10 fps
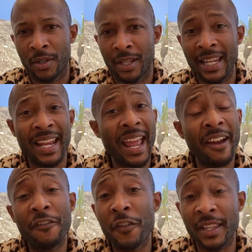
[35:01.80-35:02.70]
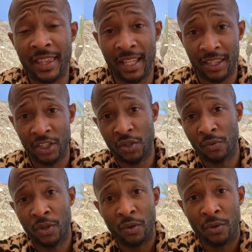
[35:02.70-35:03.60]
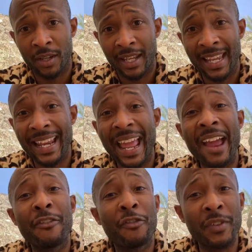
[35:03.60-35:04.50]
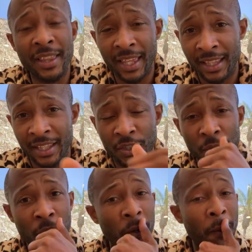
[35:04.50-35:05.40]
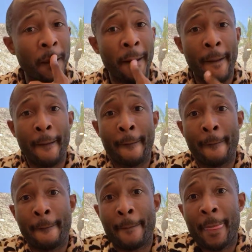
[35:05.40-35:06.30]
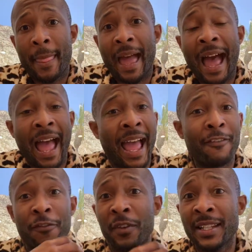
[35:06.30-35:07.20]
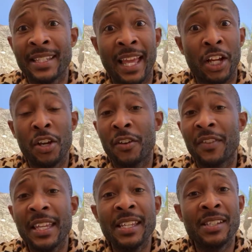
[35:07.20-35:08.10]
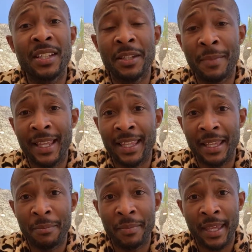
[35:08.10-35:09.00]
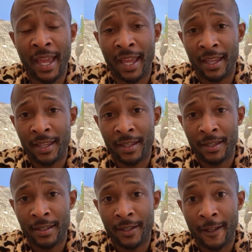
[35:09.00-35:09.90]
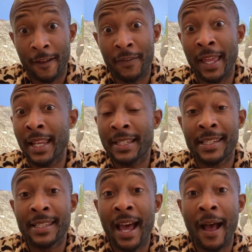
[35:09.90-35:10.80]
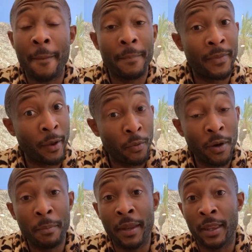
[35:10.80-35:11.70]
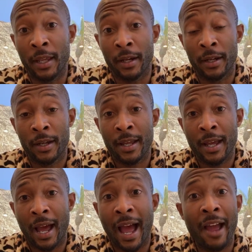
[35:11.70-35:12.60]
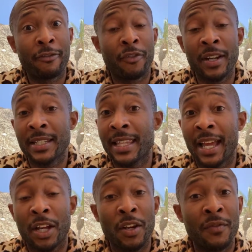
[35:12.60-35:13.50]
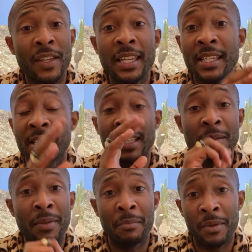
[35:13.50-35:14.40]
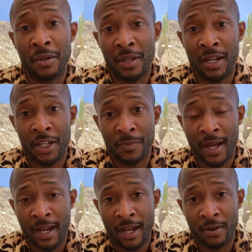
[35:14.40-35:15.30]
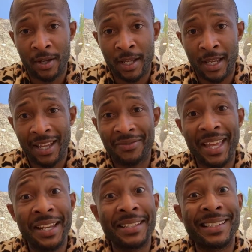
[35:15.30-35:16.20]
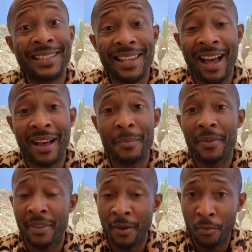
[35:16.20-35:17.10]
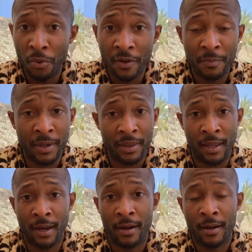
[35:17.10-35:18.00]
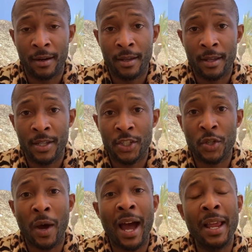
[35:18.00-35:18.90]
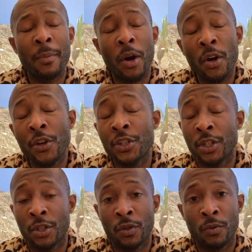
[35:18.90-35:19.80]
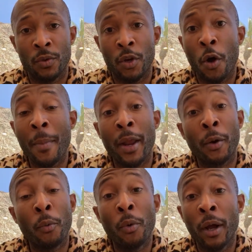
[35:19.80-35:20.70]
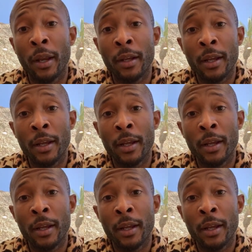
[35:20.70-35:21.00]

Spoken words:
in everything that you do. In everything that you do. I had friends that could have easily made the NBA. If they didn't stop, they would have been there. I had friends that could have easily been millionaires by now. If they didn't stop, they would have been there. So I am urging you, no matter what,